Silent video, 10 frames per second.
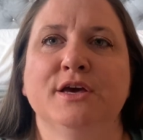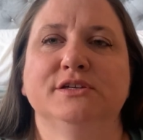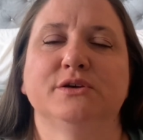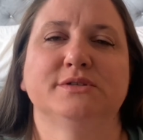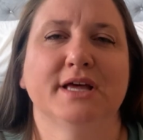
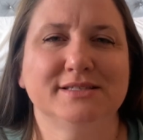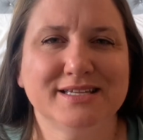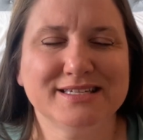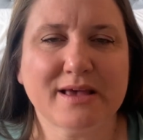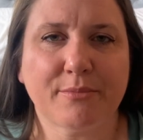So since
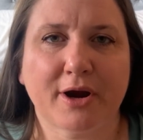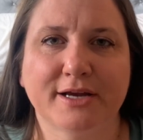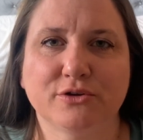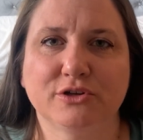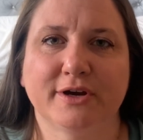December, I
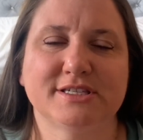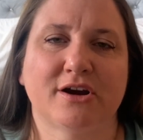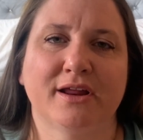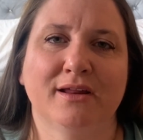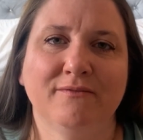told you I
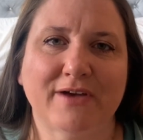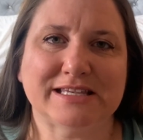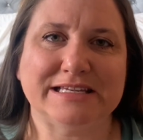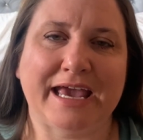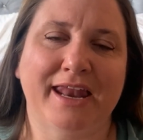started
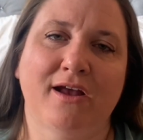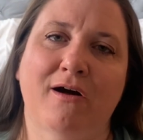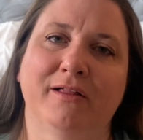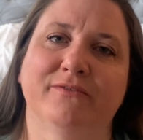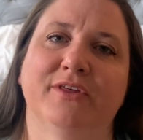investigating
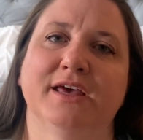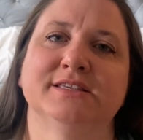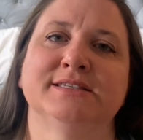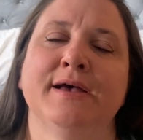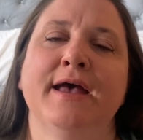all of
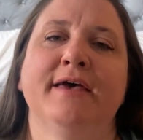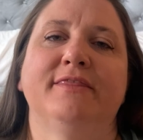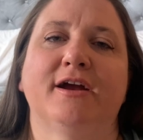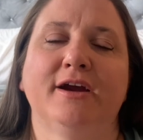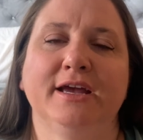this.
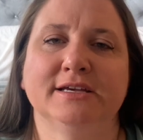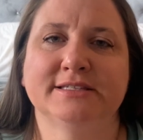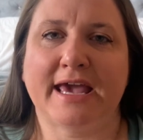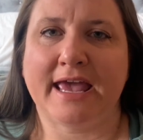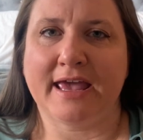There is
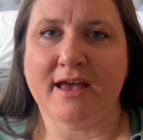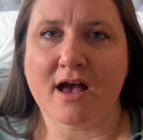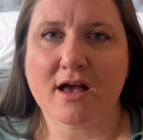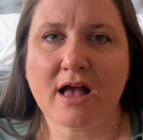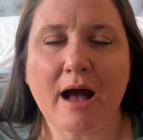a
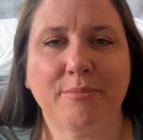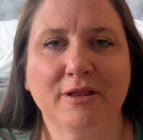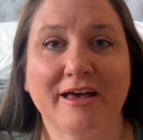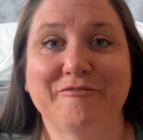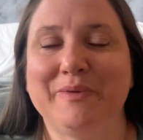
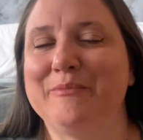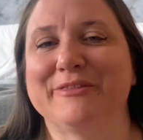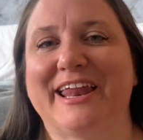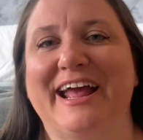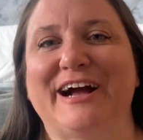couple of people
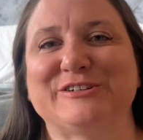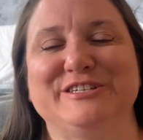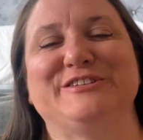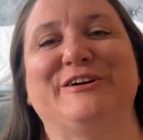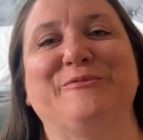that I
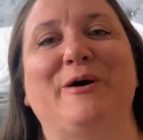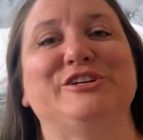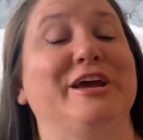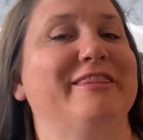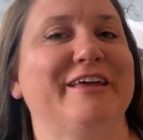actually started
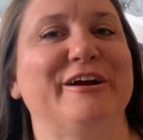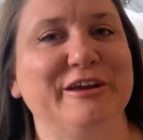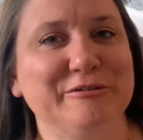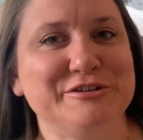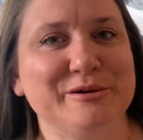watching their
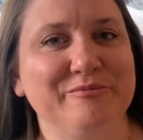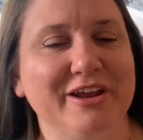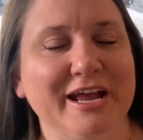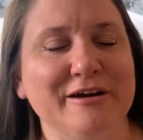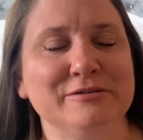YouTube
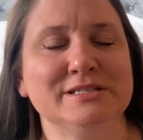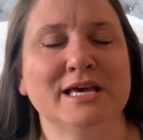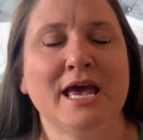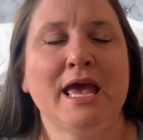videos.